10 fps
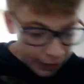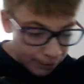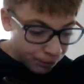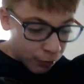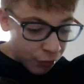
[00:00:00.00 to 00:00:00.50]

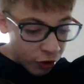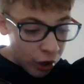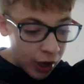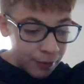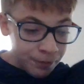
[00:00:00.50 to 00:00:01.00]
Moving
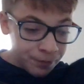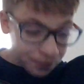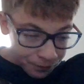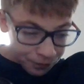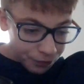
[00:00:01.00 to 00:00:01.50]
on.
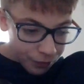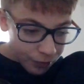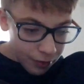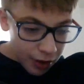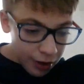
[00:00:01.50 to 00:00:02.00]

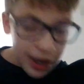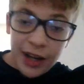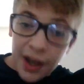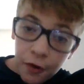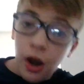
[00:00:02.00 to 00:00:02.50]

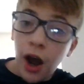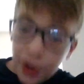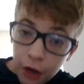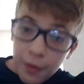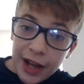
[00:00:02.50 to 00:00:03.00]
Another
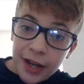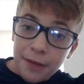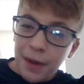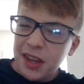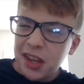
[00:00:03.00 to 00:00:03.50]
underrated,
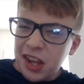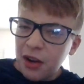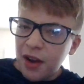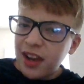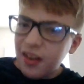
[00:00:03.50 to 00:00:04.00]
but still
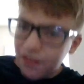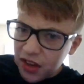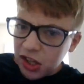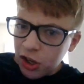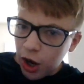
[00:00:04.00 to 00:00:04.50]
I love
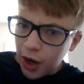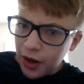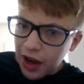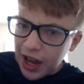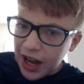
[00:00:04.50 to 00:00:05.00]
this card,
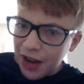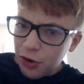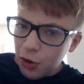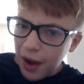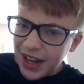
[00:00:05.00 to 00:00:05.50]
and I don't
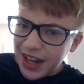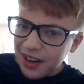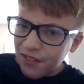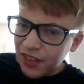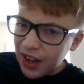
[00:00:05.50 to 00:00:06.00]
know why I didn't
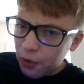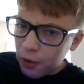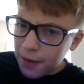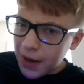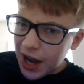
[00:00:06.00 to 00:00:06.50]
love the other
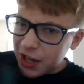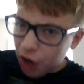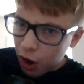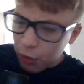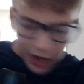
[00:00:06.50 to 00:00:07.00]
one, but I don't.